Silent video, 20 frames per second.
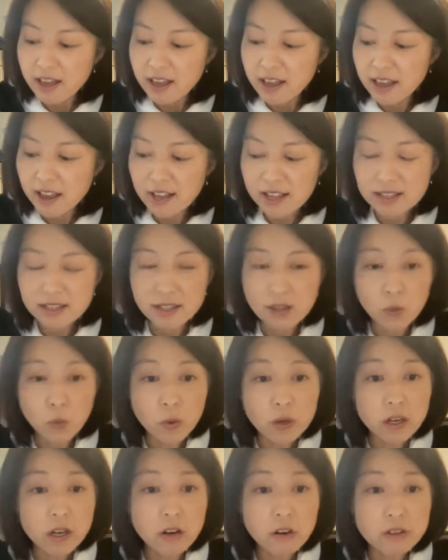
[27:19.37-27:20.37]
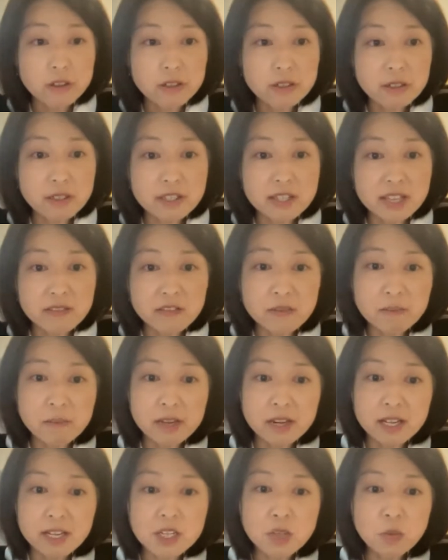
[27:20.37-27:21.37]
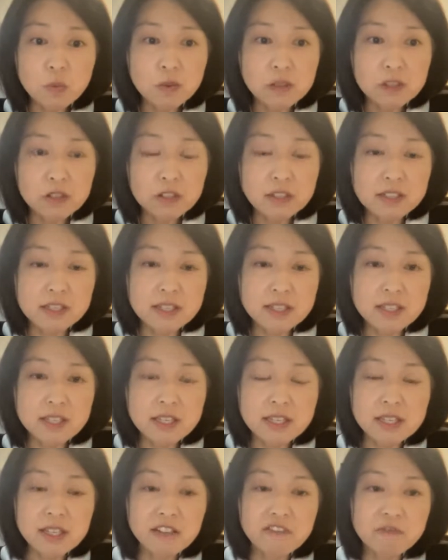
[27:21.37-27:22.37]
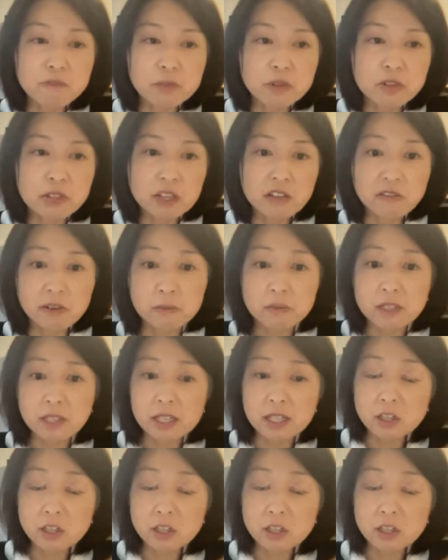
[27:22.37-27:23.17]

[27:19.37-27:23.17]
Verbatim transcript: And uh, we're going, the seven minutes will consist of music from the